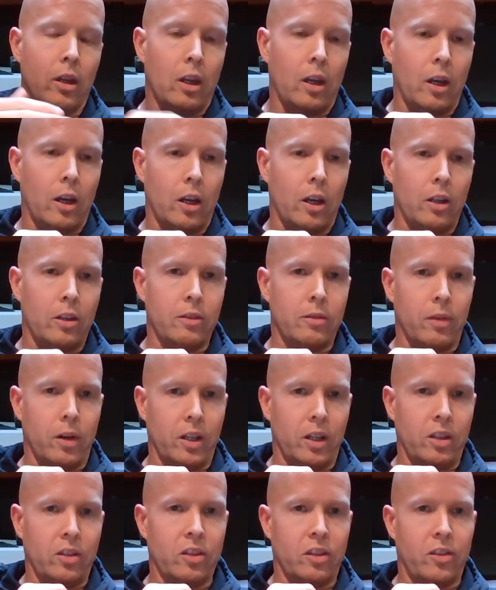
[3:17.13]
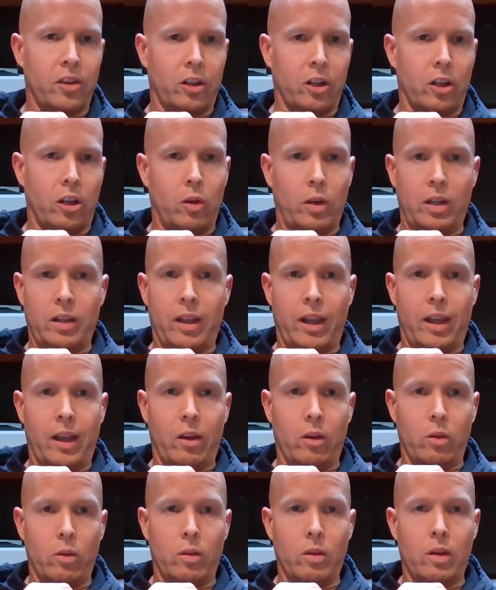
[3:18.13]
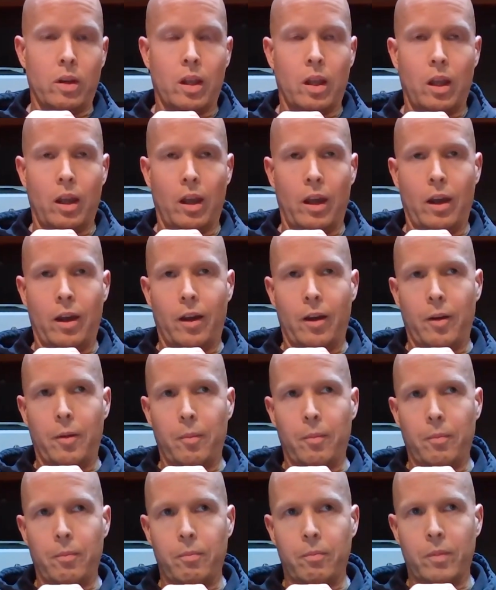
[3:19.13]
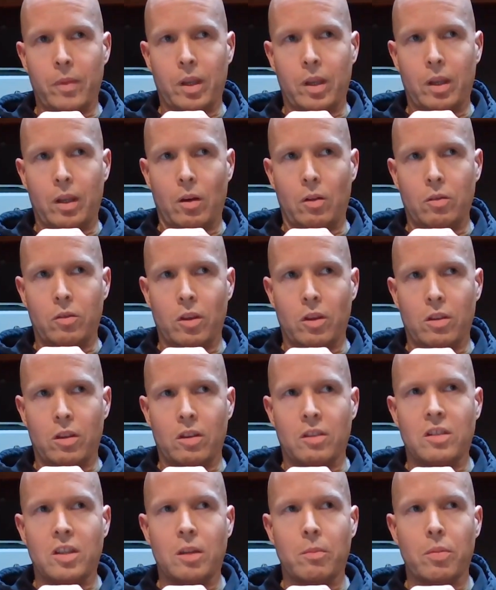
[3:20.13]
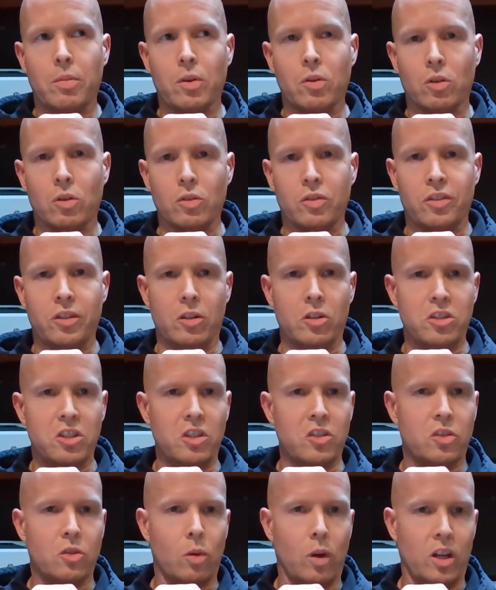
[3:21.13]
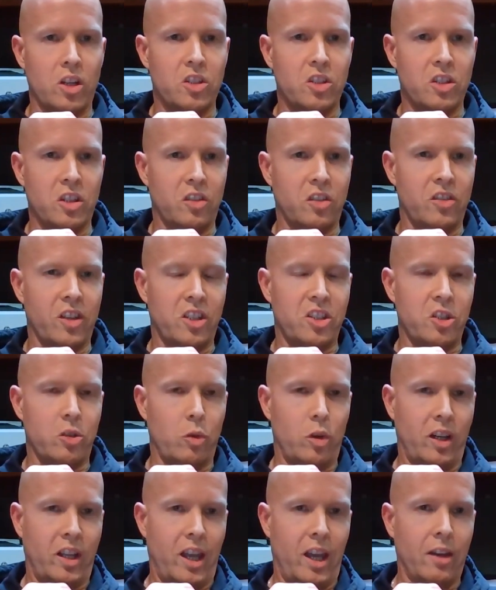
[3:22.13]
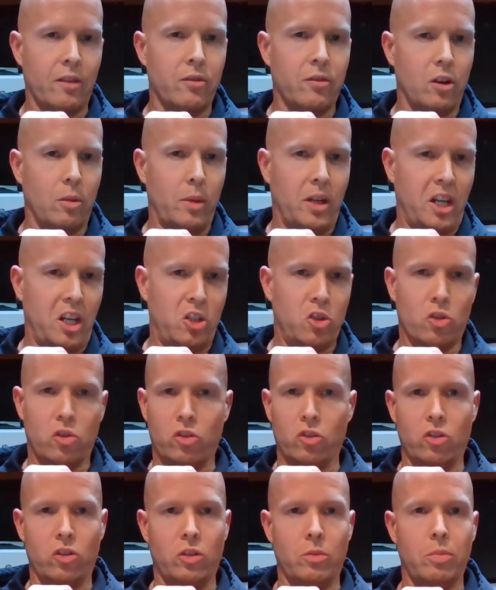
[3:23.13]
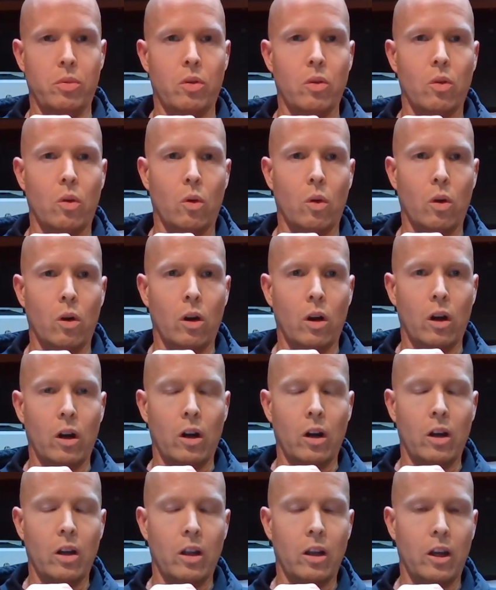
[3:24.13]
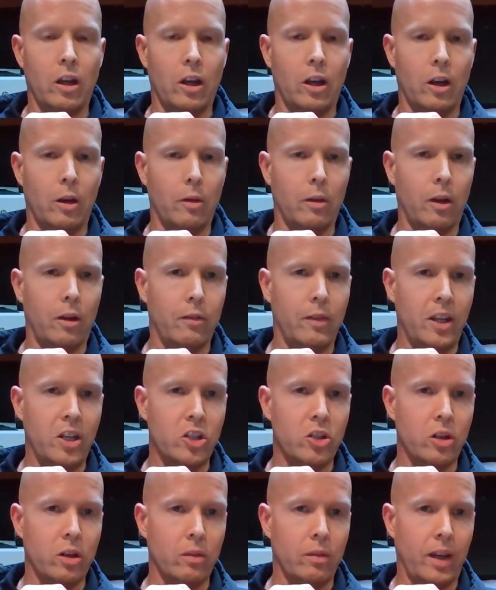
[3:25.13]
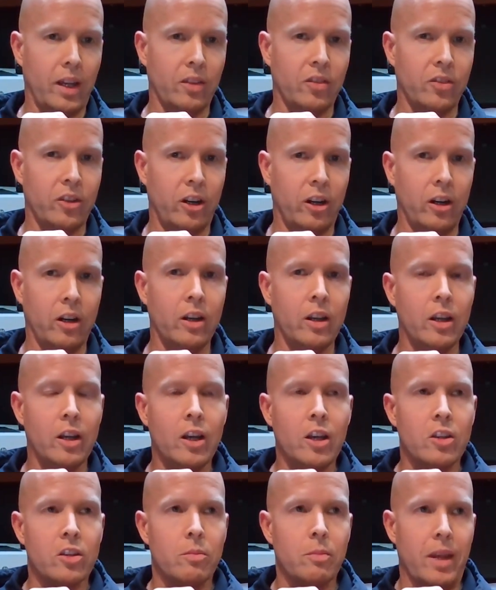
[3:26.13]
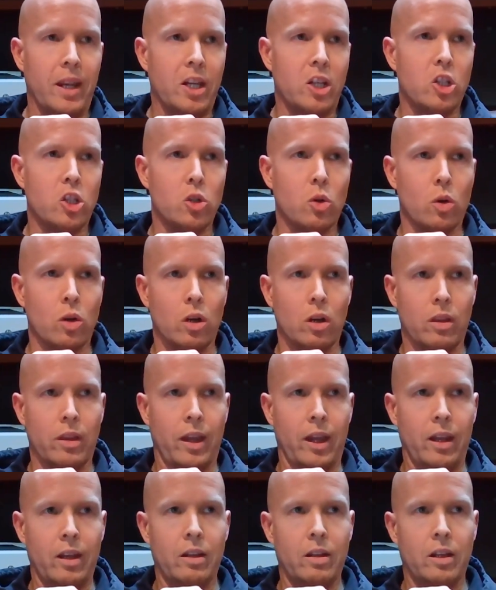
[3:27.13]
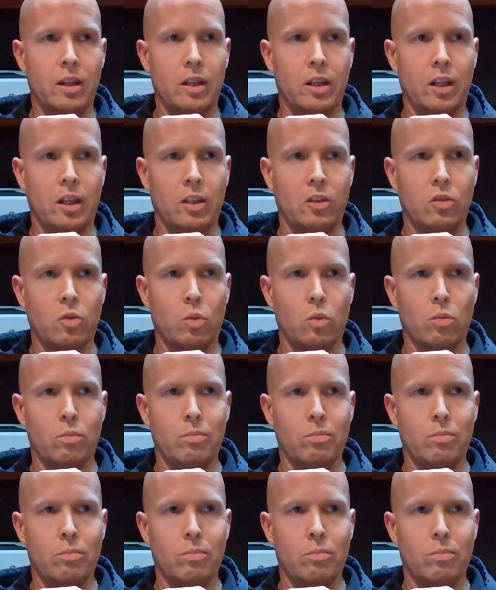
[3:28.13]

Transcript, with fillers: uh, device that they're going down? Uh, you know, the, the, typical diligence questions that you would get from an angel group or uh, a venture investor to make sure that it's